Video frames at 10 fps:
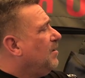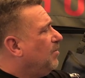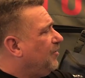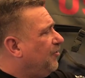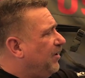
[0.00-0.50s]

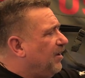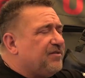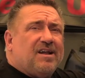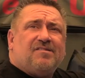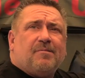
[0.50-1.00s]
plus there's
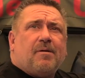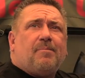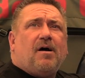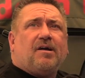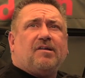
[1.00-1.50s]
outside zipper
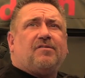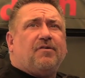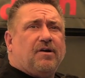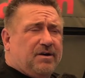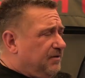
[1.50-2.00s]
pockets
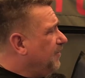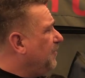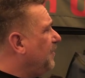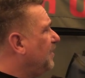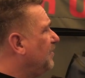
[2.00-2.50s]
for
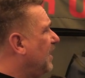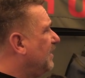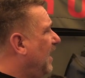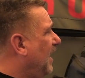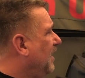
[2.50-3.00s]
different things like
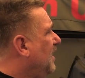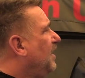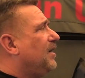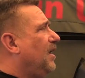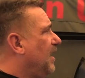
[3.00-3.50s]
that.
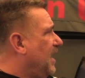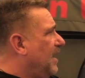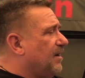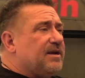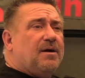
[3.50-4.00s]

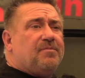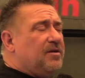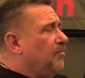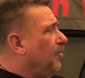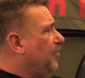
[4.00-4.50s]
Again, comes
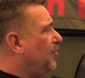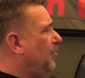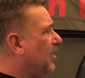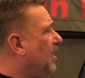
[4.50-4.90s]
in a multitude of